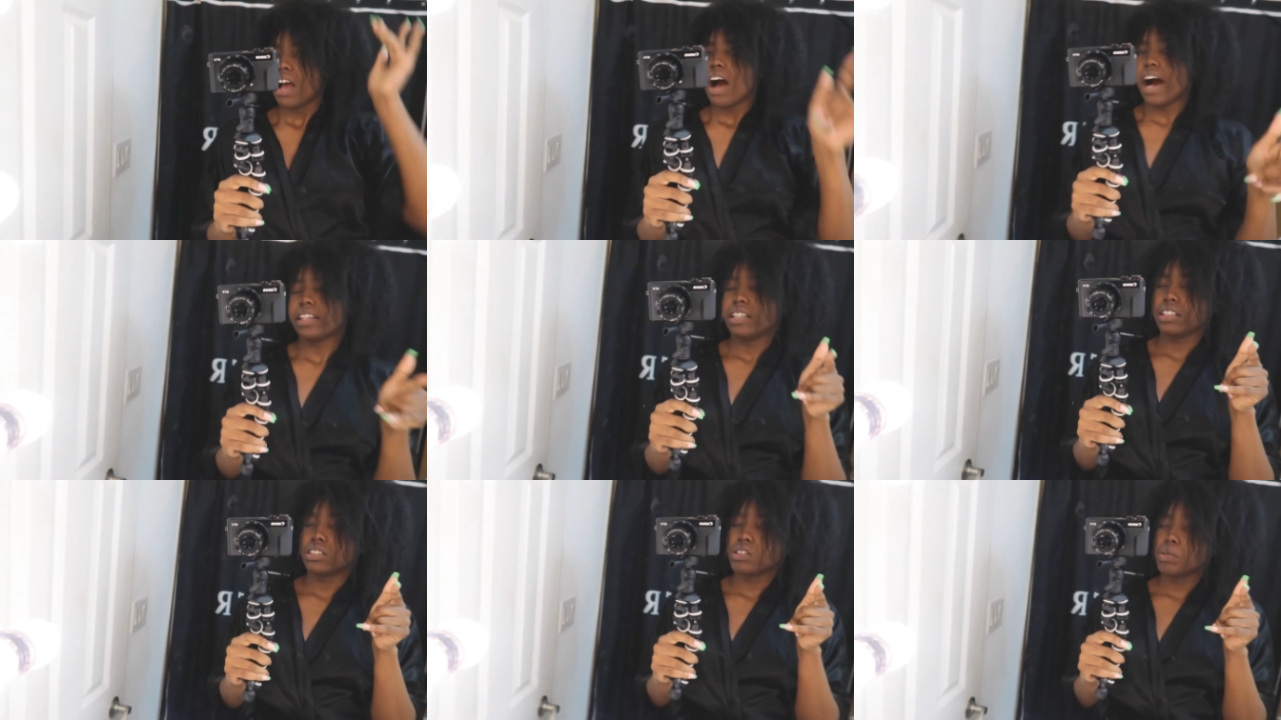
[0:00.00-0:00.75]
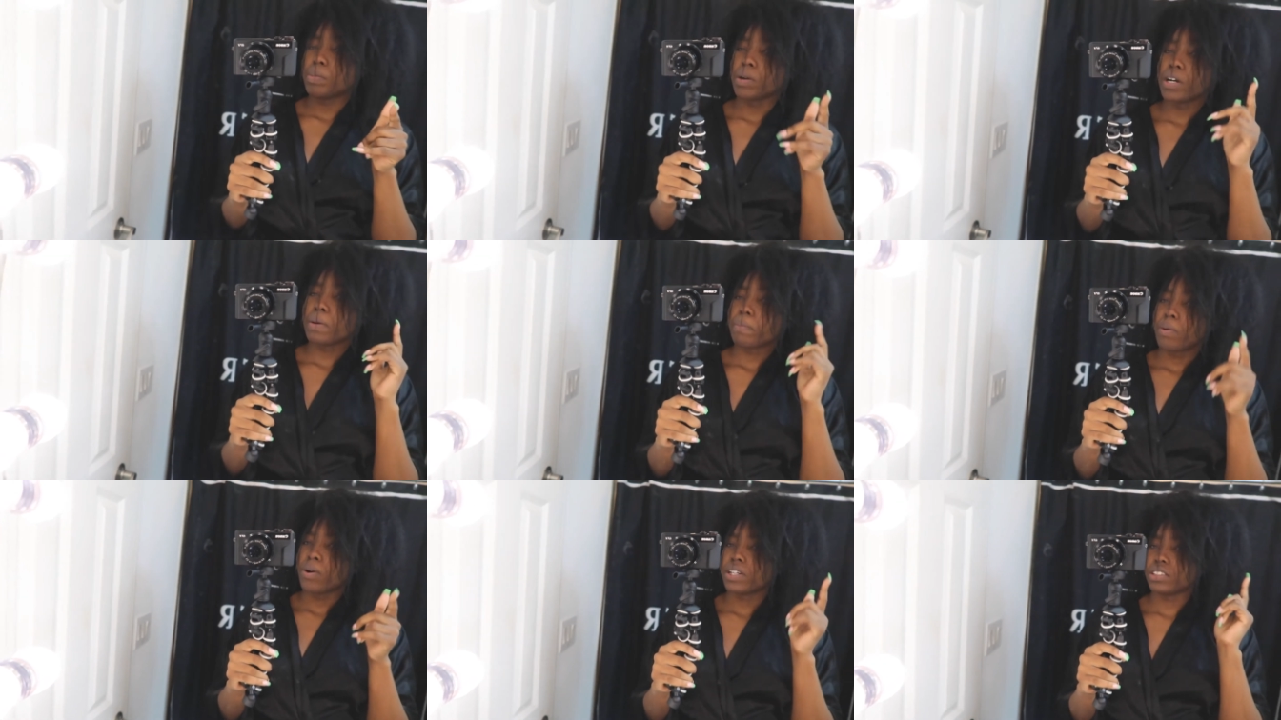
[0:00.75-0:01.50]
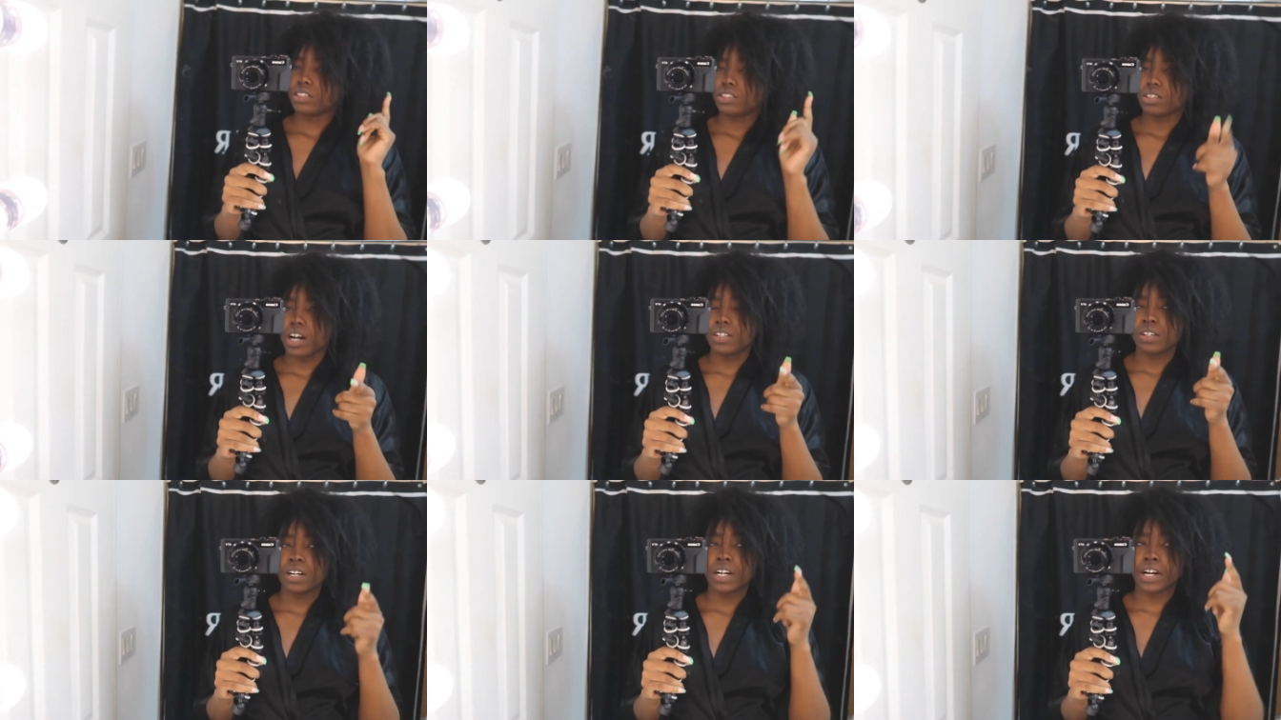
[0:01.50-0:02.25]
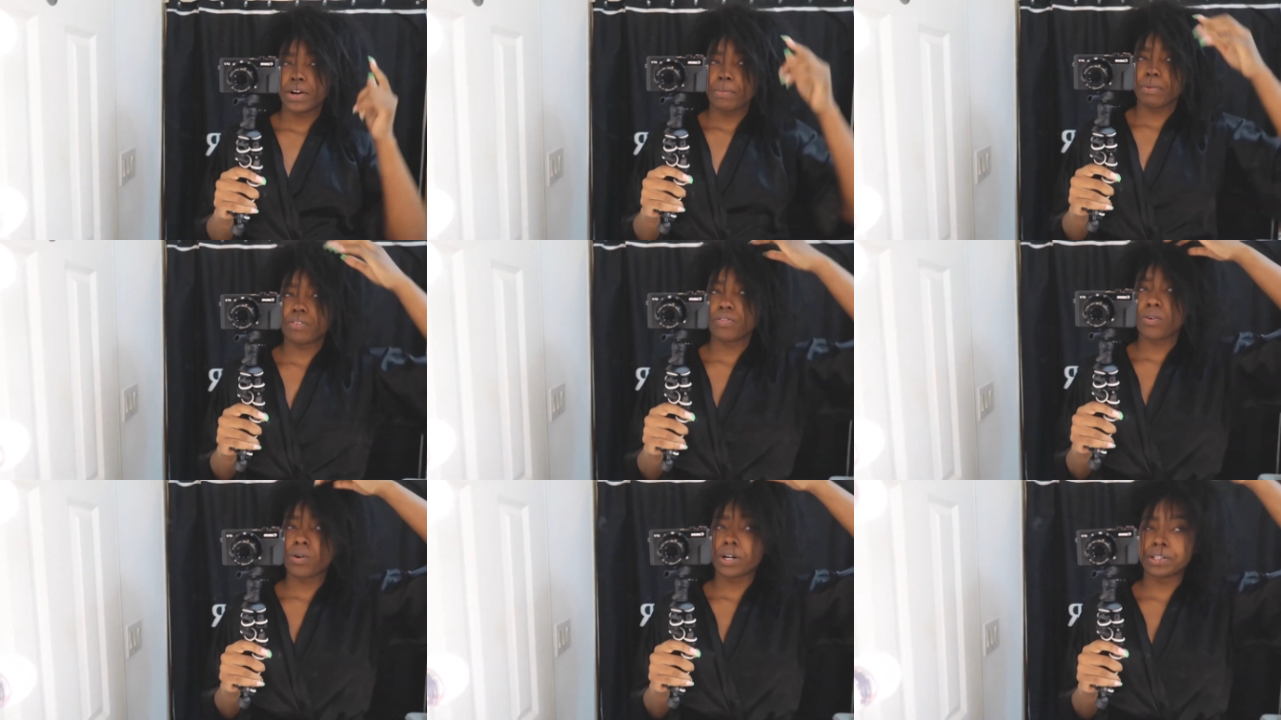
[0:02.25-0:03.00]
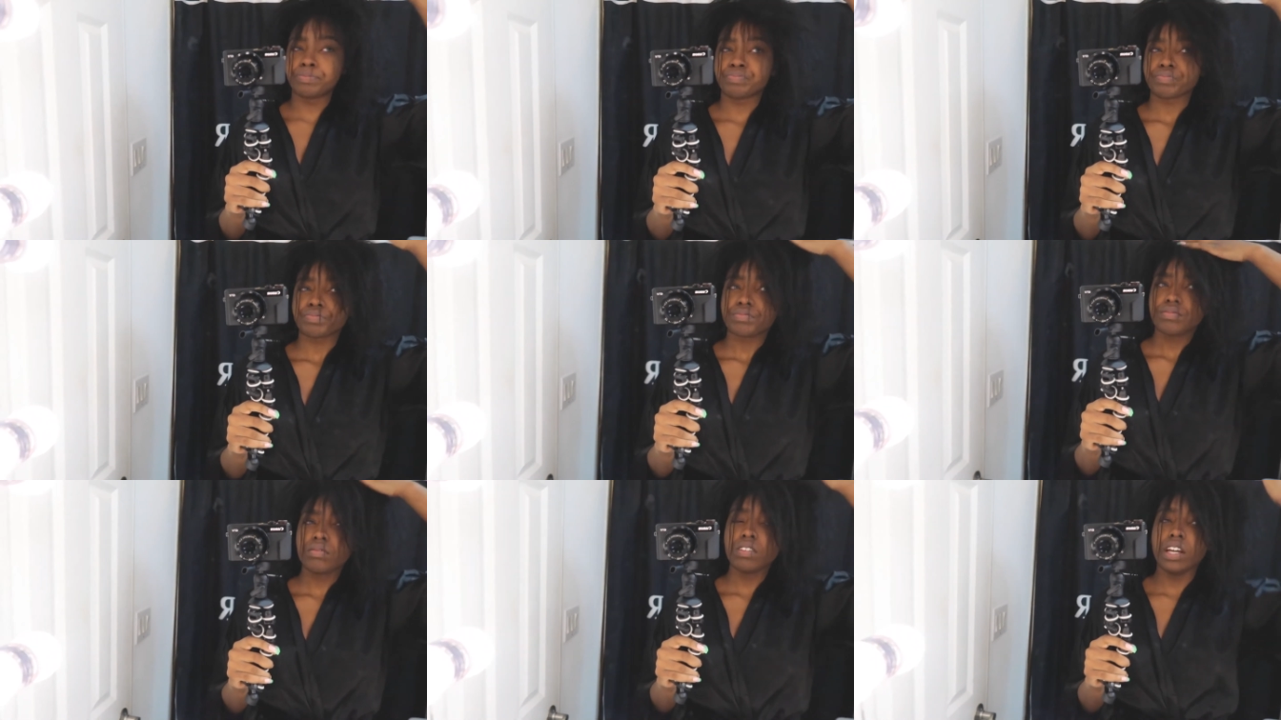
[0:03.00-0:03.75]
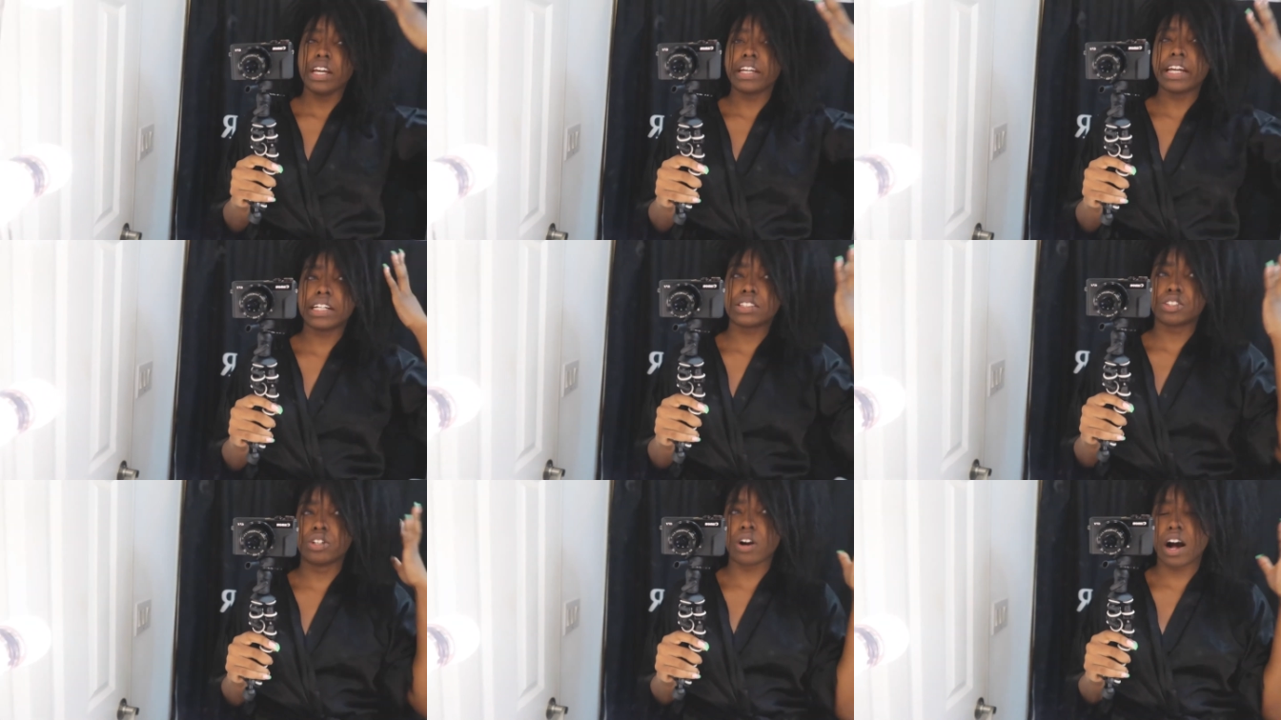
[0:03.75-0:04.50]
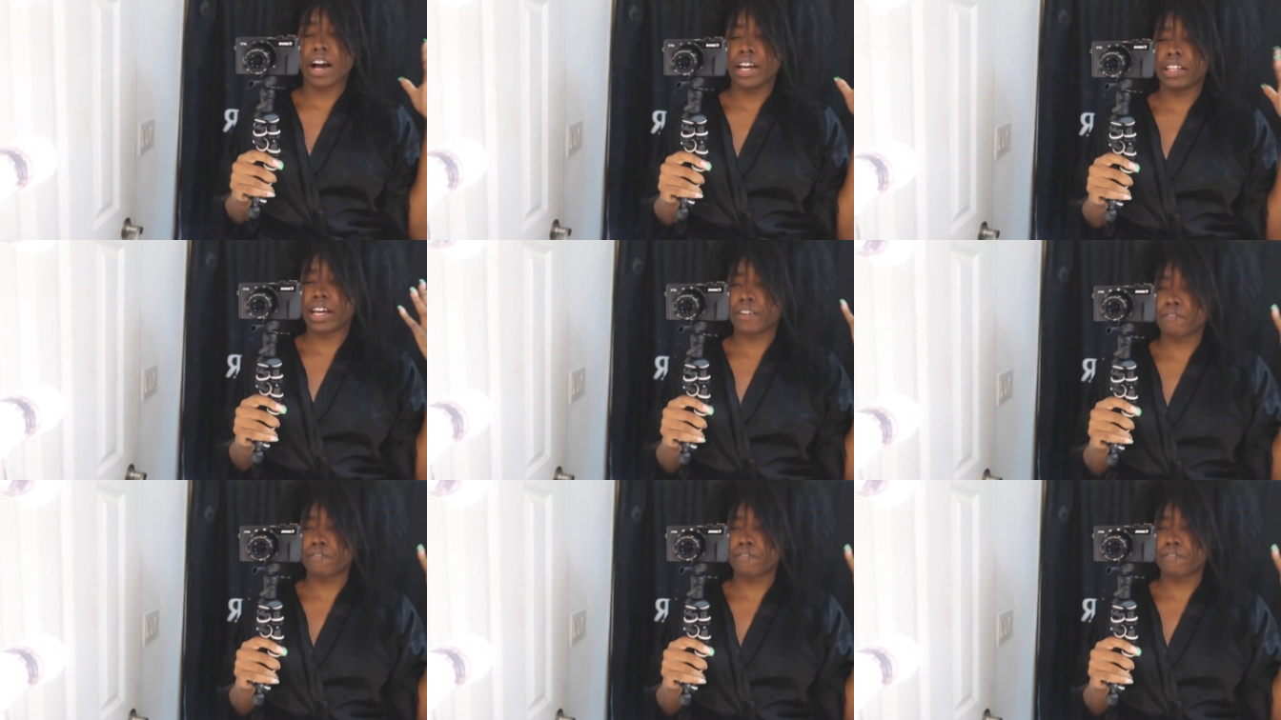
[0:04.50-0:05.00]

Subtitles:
I think it's super important to dry your hair before it gets dry, like